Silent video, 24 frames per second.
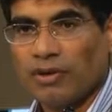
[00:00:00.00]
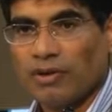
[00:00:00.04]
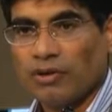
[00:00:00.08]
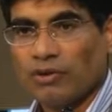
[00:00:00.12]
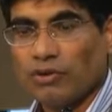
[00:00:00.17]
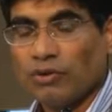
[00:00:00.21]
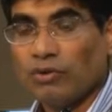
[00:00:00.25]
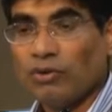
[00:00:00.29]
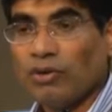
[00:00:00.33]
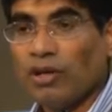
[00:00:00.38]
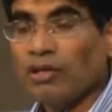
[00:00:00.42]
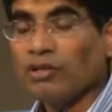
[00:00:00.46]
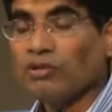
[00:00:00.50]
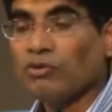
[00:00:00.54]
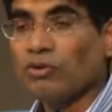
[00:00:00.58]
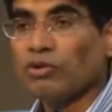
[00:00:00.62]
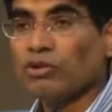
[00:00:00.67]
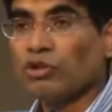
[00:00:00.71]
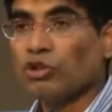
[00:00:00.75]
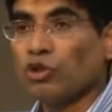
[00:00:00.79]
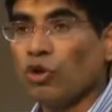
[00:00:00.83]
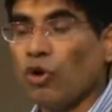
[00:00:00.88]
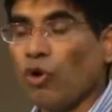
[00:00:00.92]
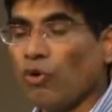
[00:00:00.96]
So that's
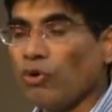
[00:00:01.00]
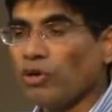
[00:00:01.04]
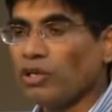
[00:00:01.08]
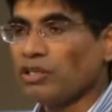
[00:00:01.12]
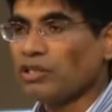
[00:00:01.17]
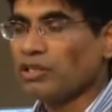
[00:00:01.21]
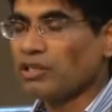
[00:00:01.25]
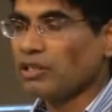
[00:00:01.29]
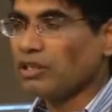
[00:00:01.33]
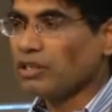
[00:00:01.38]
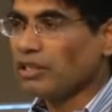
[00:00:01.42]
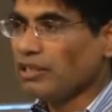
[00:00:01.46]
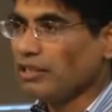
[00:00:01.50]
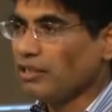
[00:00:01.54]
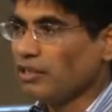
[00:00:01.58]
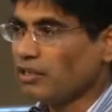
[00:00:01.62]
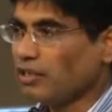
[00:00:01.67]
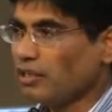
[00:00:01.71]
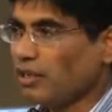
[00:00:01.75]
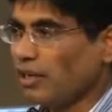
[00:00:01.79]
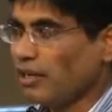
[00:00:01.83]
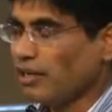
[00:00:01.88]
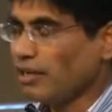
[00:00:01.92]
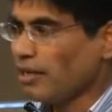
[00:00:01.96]
what John is here
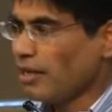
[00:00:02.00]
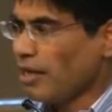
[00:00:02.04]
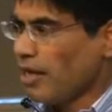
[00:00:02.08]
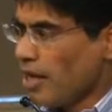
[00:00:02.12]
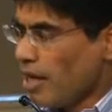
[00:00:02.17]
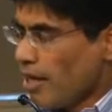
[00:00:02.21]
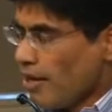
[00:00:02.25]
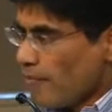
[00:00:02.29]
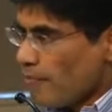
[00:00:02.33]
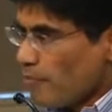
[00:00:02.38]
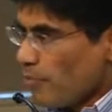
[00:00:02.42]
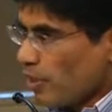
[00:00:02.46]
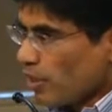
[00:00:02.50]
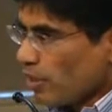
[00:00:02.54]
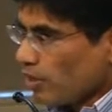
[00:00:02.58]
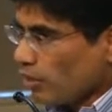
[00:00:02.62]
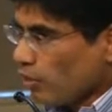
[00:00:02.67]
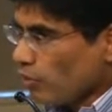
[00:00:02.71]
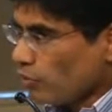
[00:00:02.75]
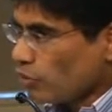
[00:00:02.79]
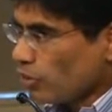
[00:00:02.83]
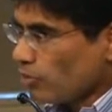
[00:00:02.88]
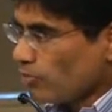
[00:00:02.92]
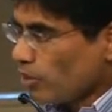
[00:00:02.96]
telling.
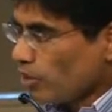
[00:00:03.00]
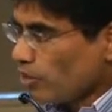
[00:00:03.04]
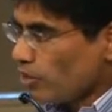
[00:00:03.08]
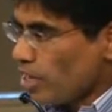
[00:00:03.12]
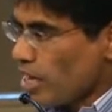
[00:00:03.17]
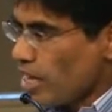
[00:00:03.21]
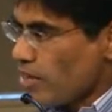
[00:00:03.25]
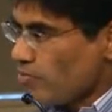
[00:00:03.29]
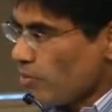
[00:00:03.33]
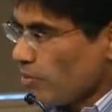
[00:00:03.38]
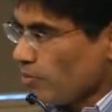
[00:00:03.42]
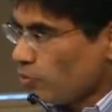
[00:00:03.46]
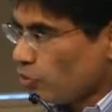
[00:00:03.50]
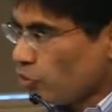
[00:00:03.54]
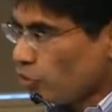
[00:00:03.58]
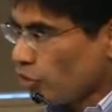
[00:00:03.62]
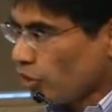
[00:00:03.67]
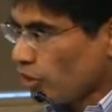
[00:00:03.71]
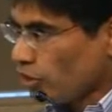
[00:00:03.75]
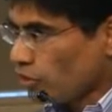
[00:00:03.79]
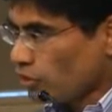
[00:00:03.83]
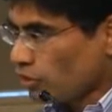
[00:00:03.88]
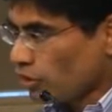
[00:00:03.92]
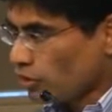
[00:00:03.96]
Because of the name of
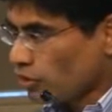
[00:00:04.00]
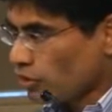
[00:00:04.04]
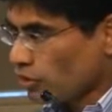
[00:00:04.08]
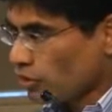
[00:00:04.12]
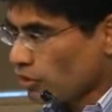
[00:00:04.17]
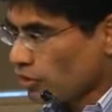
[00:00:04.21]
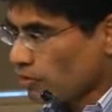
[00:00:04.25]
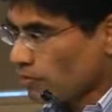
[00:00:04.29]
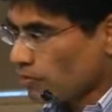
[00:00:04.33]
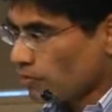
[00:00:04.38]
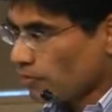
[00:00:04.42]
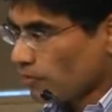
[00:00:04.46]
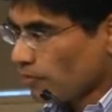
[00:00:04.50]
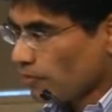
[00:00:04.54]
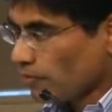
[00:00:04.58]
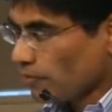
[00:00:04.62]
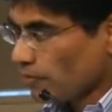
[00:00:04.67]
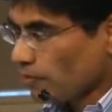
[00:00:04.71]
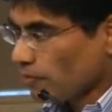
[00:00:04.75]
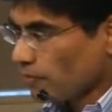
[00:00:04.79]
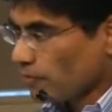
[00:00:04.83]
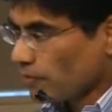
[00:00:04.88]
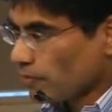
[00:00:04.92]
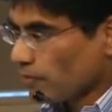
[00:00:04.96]
Jesus,
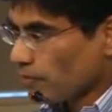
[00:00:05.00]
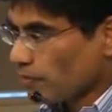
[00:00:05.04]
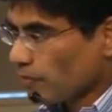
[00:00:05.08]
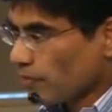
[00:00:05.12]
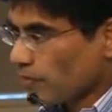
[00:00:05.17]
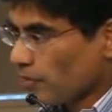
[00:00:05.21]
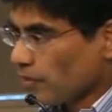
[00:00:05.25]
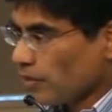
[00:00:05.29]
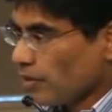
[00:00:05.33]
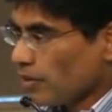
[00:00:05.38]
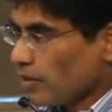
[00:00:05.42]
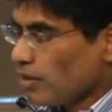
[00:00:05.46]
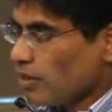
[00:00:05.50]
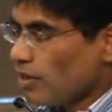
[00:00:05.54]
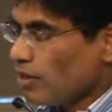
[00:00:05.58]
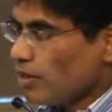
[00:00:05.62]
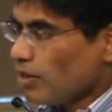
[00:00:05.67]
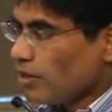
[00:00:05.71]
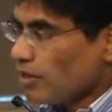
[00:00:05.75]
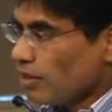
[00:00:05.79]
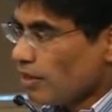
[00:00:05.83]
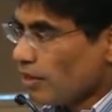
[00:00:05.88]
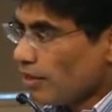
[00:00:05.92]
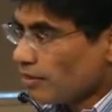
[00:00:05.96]

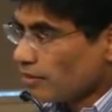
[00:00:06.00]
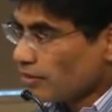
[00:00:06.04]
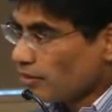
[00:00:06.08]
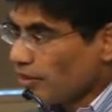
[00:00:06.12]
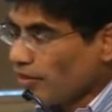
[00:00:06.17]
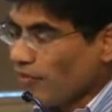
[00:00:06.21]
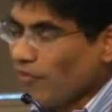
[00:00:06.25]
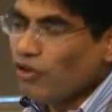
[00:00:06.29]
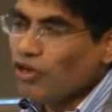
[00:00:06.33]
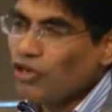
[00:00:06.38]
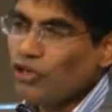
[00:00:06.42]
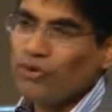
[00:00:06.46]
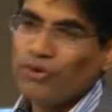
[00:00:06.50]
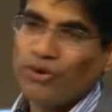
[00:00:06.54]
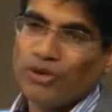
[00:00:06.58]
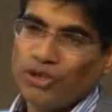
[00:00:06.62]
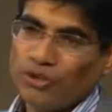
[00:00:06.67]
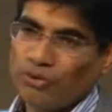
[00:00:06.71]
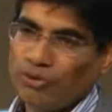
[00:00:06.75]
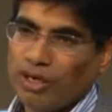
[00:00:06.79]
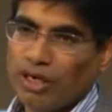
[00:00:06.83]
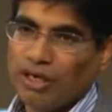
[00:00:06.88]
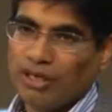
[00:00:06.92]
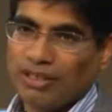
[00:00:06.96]
he has given you a
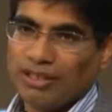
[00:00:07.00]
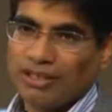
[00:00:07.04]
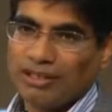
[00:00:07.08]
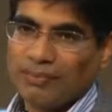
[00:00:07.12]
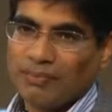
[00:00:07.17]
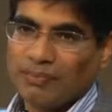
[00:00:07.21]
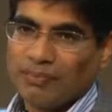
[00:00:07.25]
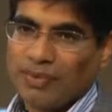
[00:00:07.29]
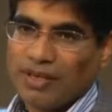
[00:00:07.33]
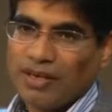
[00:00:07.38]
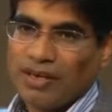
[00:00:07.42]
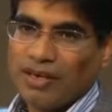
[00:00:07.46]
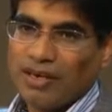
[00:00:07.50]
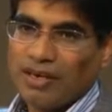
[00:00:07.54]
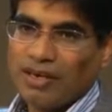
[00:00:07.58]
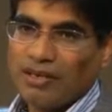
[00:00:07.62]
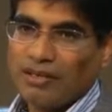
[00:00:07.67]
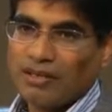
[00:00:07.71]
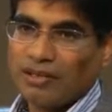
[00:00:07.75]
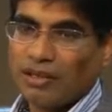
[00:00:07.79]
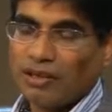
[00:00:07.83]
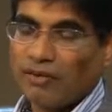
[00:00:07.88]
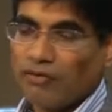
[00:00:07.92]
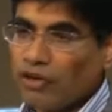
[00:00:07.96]
new heart.
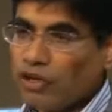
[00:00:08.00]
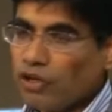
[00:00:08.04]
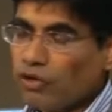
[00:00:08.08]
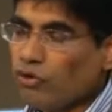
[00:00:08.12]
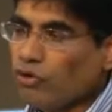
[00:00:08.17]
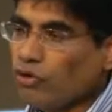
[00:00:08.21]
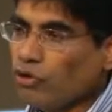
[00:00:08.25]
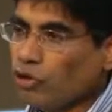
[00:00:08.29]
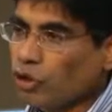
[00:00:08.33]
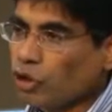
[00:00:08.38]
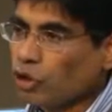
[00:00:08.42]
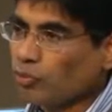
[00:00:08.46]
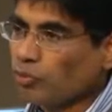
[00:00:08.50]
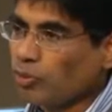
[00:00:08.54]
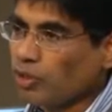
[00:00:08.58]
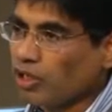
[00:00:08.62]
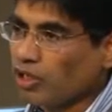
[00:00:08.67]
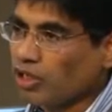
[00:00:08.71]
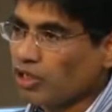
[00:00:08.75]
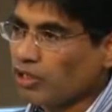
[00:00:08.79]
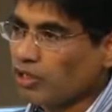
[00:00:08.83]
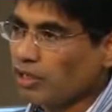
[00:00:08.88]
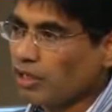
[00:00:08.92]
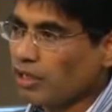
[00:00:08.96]
He's given you a new
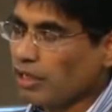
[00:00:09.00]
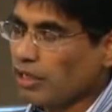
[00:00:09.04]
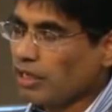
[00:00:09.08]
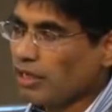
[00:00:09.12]
spirit.